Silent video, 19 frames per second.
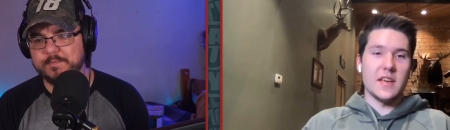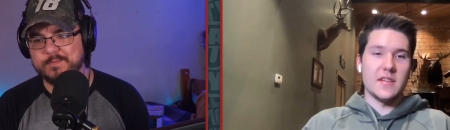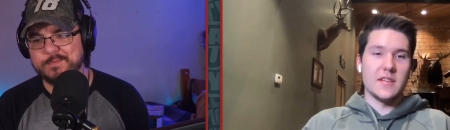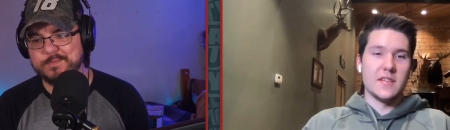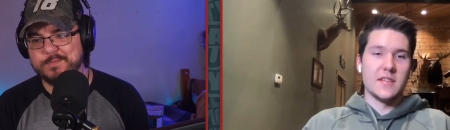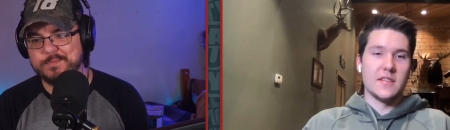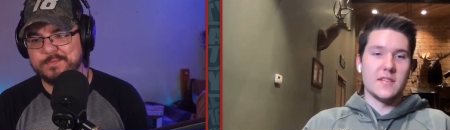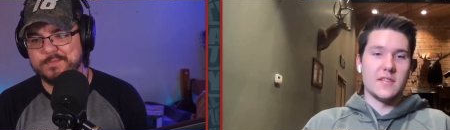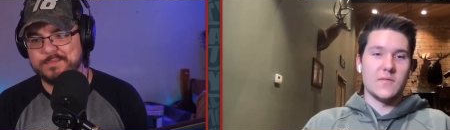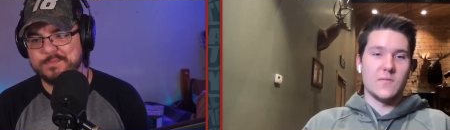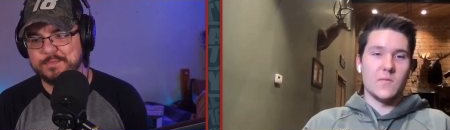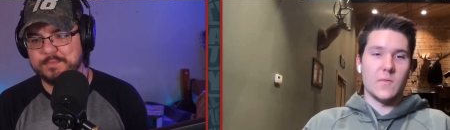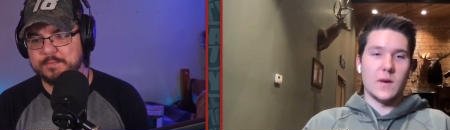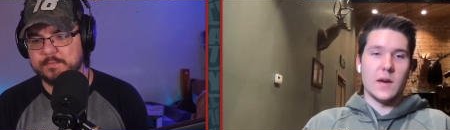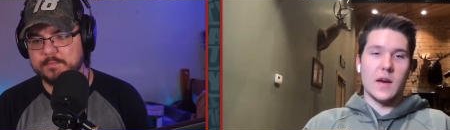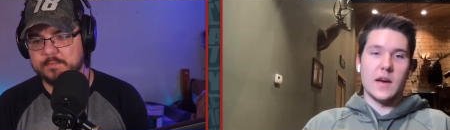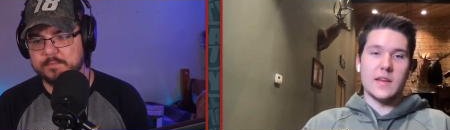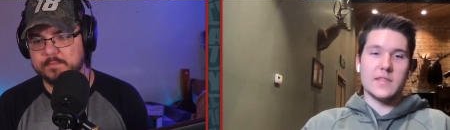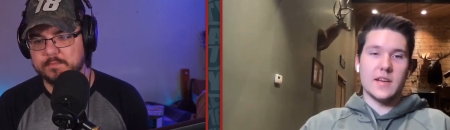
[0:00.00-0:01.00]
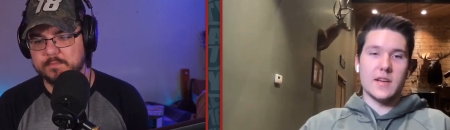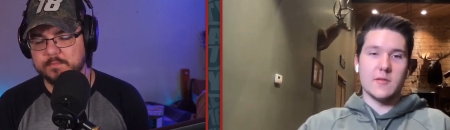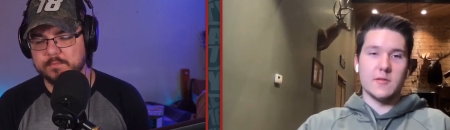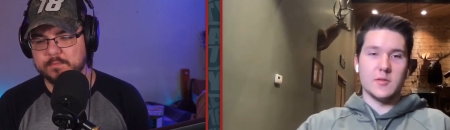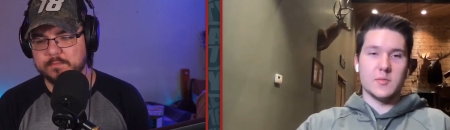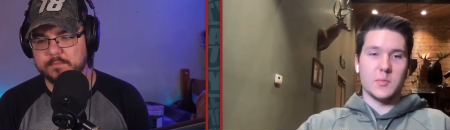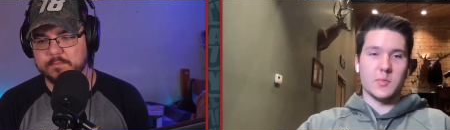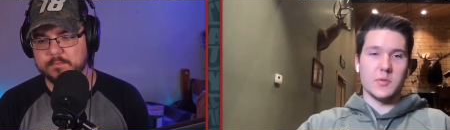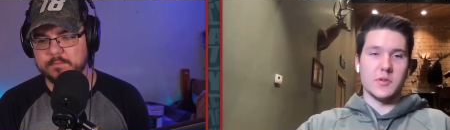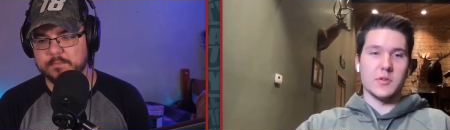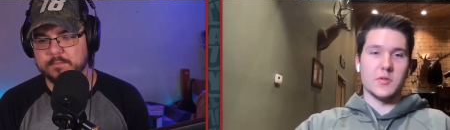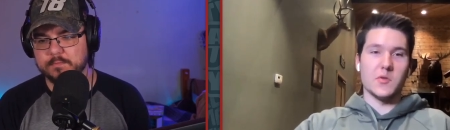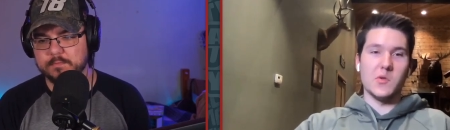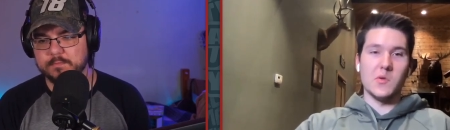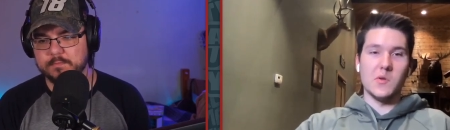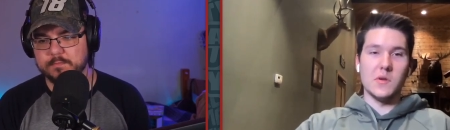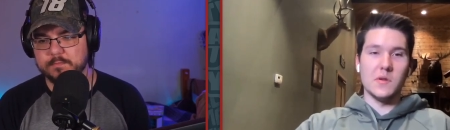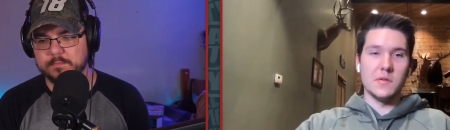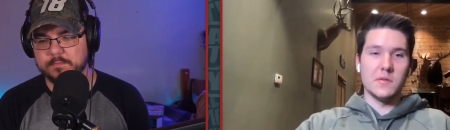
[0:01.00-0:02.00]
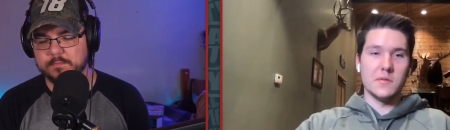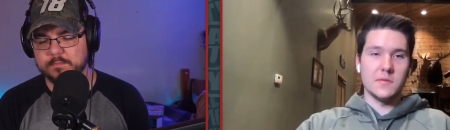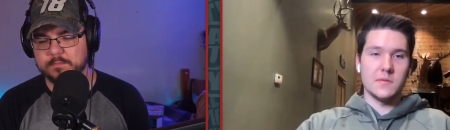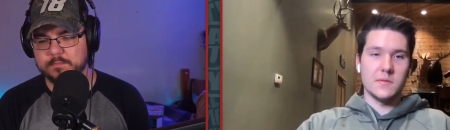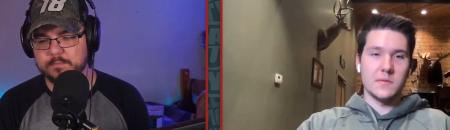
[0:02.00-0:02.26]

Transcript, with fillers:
Speaker 1: end, I thought it was pretty cool.